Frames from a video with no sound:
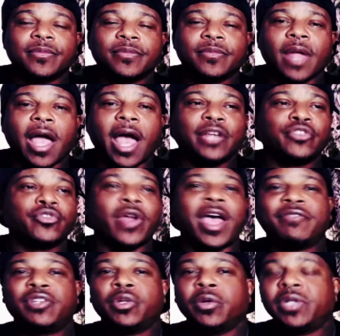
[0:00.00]
I
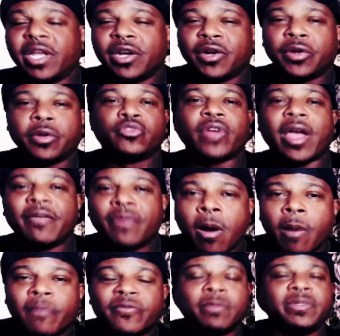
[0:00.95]
drive to dinner, you drive
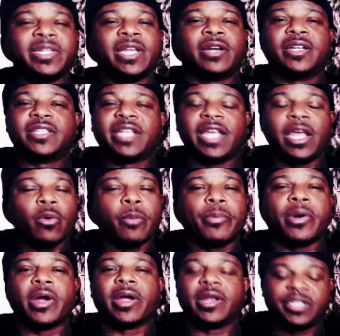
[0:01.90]
home from dinner. It's an equal
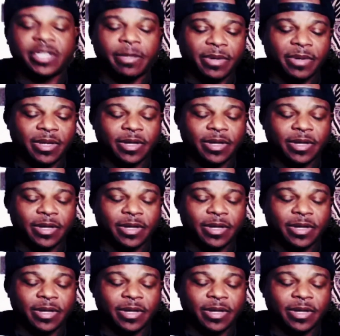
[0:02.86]
partnership.